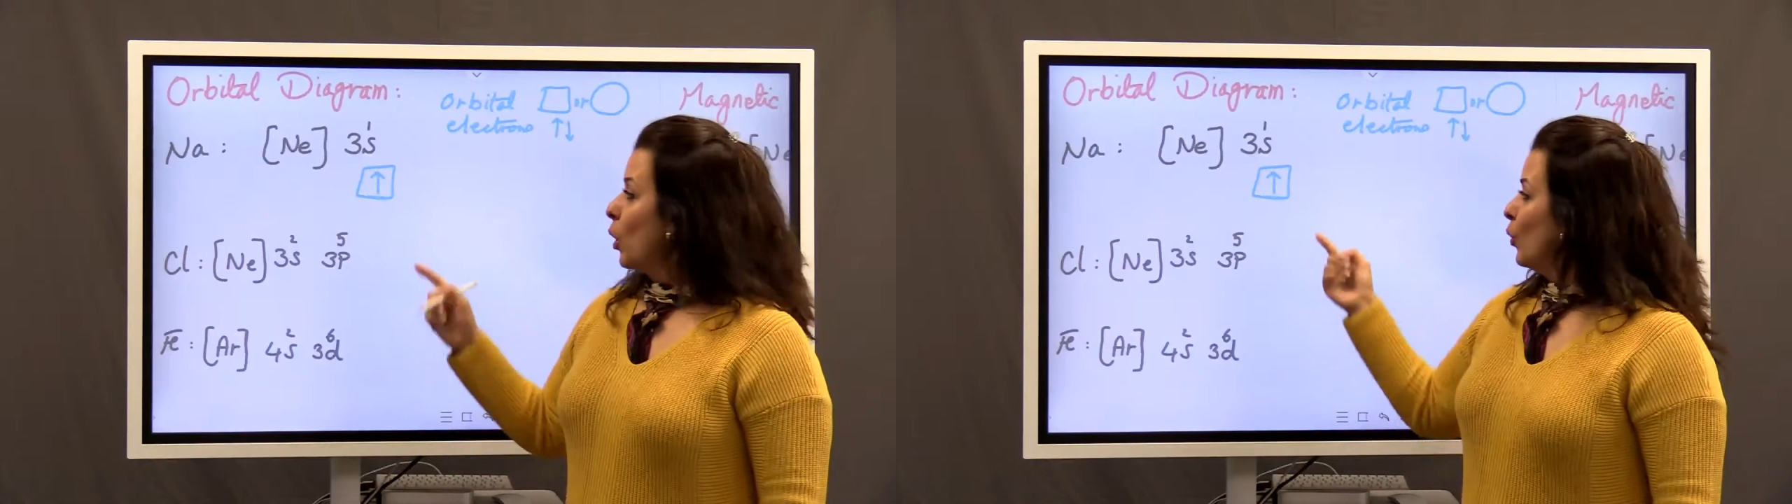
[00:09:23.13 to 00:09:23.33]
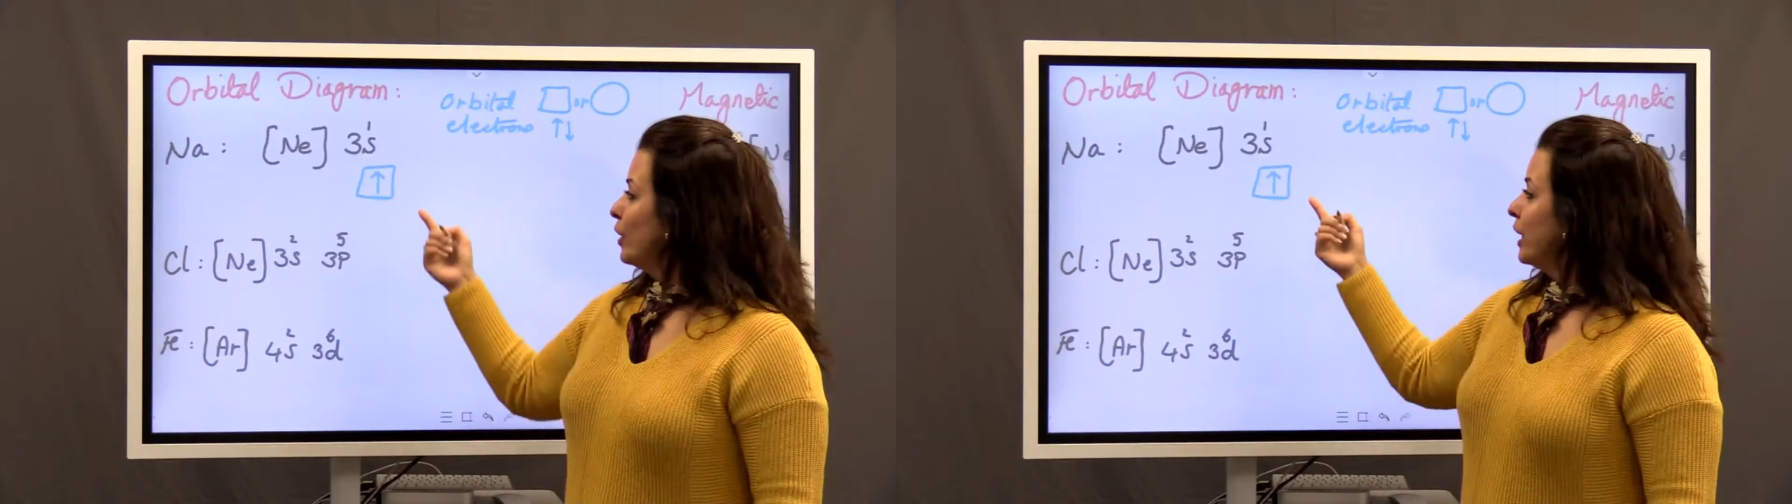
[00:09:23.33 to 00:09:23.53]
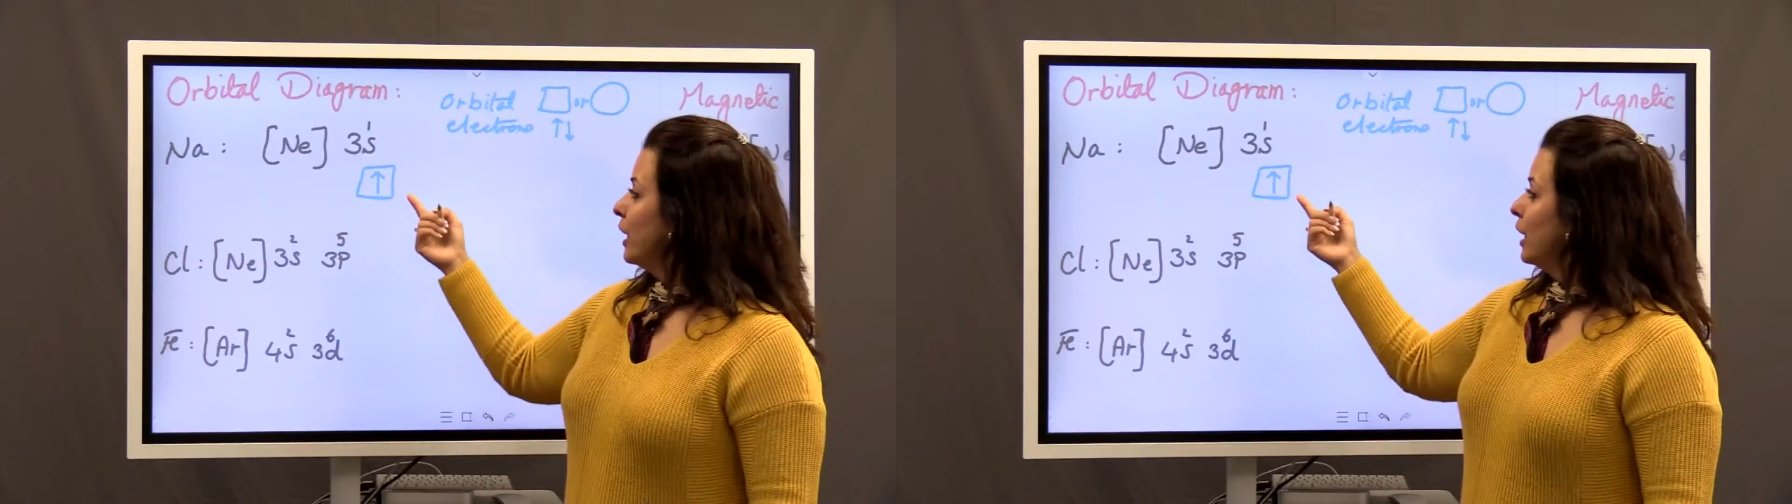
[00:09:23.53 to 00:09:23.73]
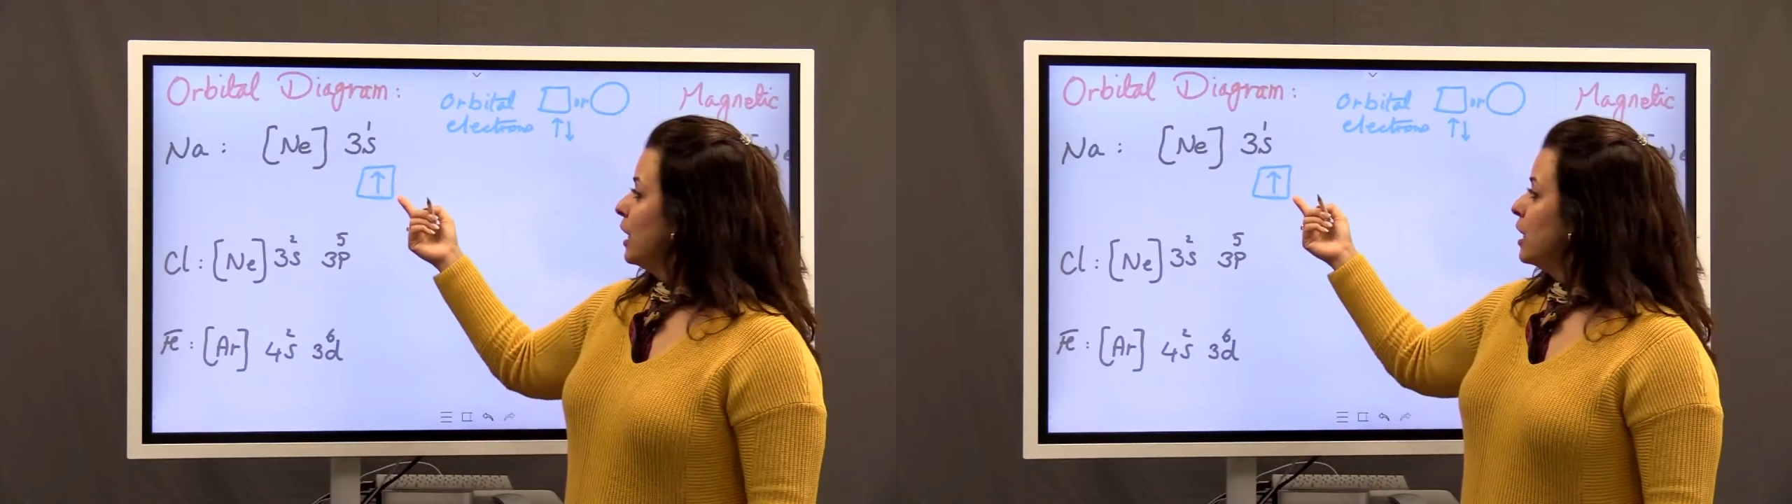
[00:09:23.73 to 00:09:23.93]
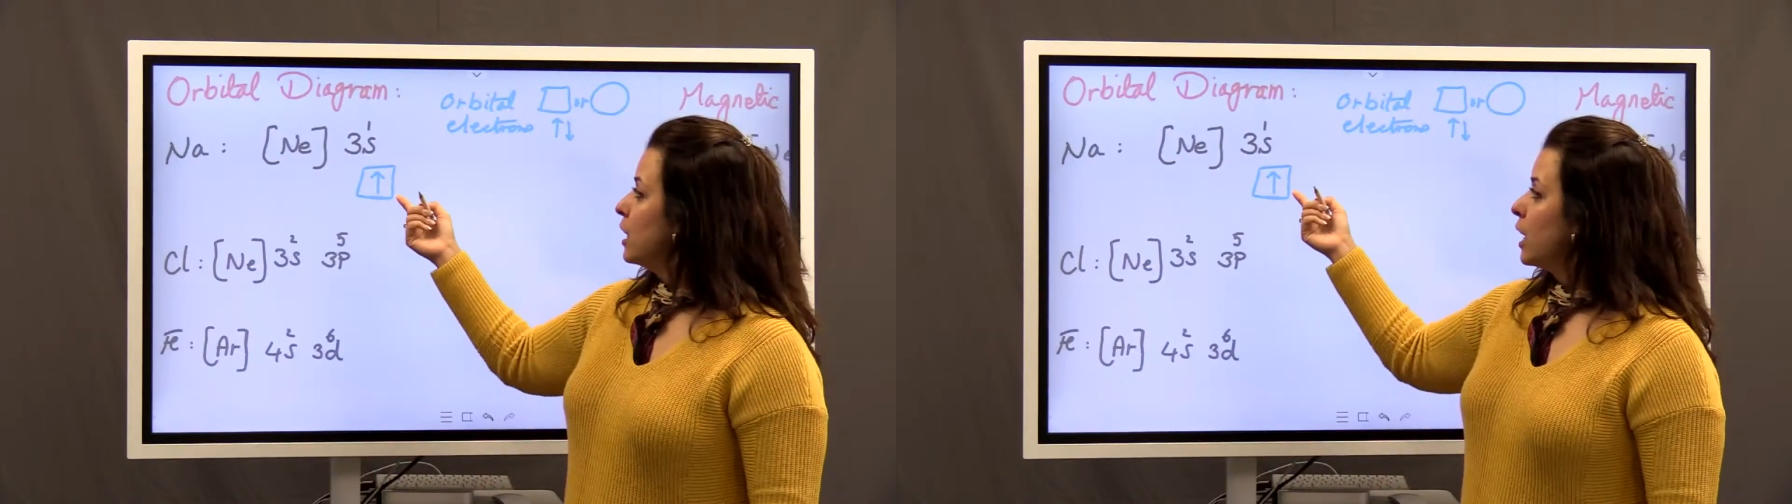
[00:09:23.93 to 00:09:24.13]
only
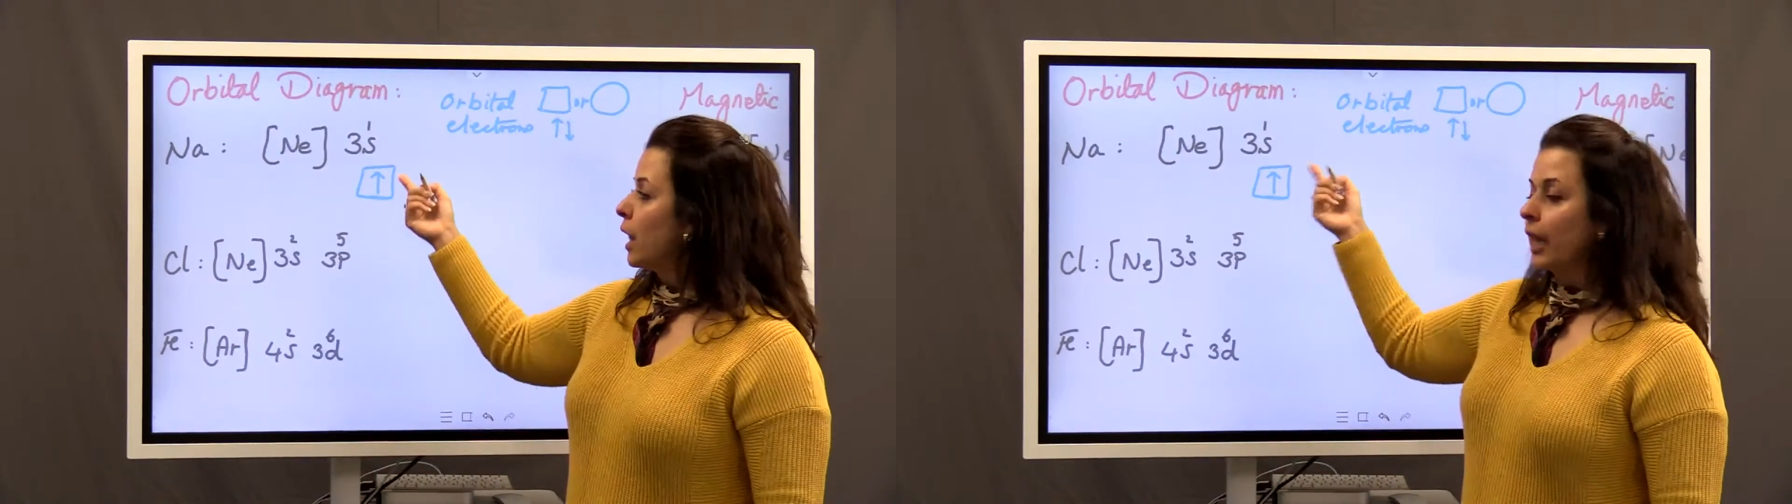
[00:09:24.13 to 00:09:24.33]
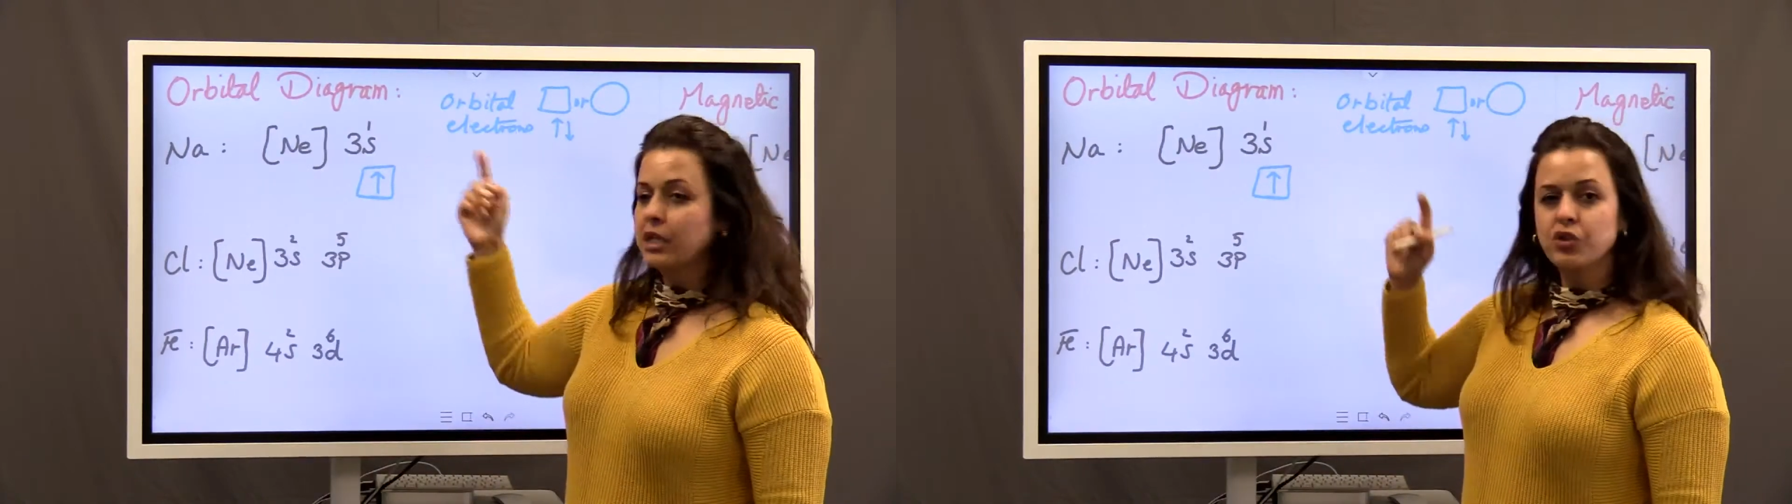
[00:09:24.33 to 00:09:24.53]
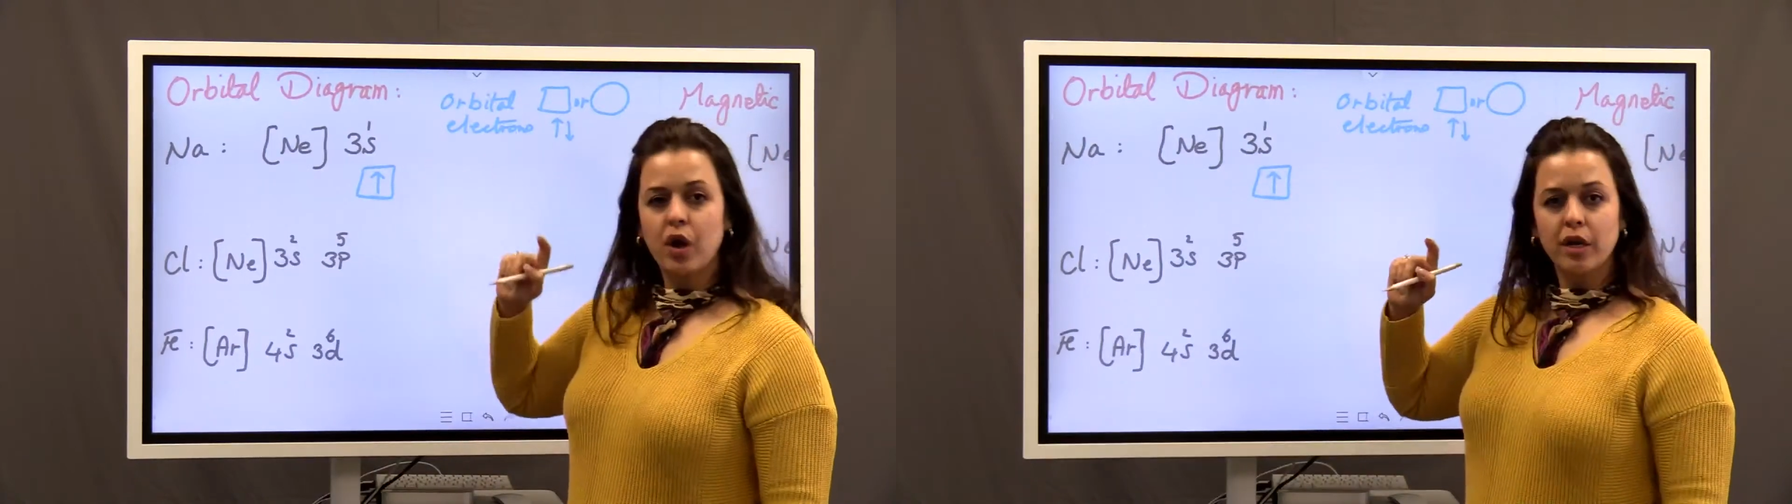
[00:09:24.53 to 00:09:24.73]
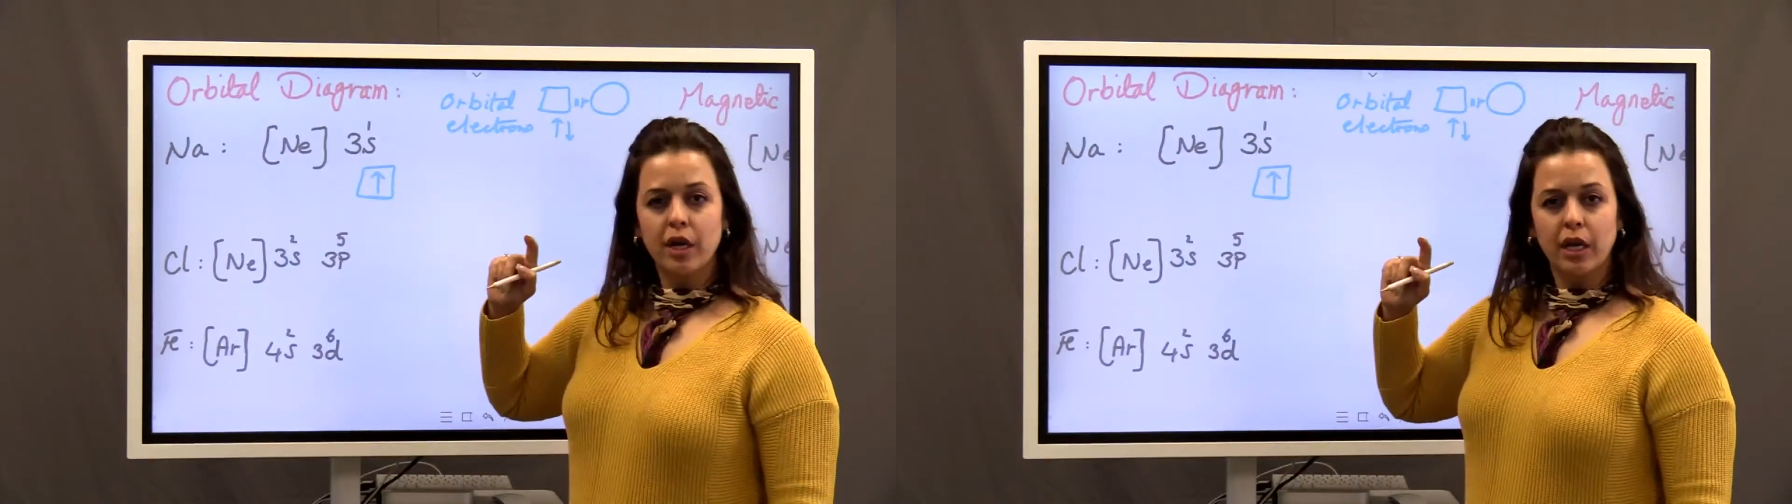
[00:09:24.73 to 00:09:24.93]
electron